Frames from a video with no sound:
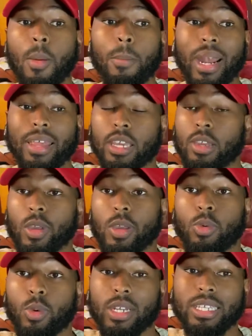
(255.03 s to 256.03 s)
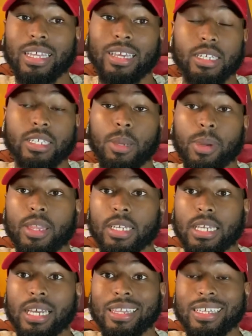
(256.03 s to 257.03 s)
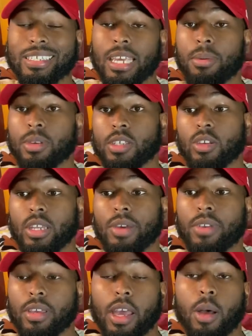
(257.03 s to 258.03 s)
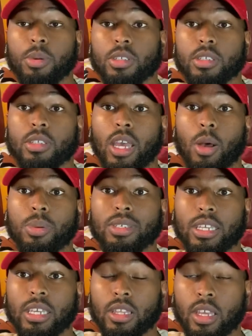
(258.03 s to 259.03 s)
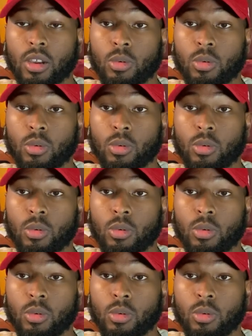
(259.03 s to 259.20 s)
but I think if we want to take that next step, I think Sam Cassell definitely could help us get there.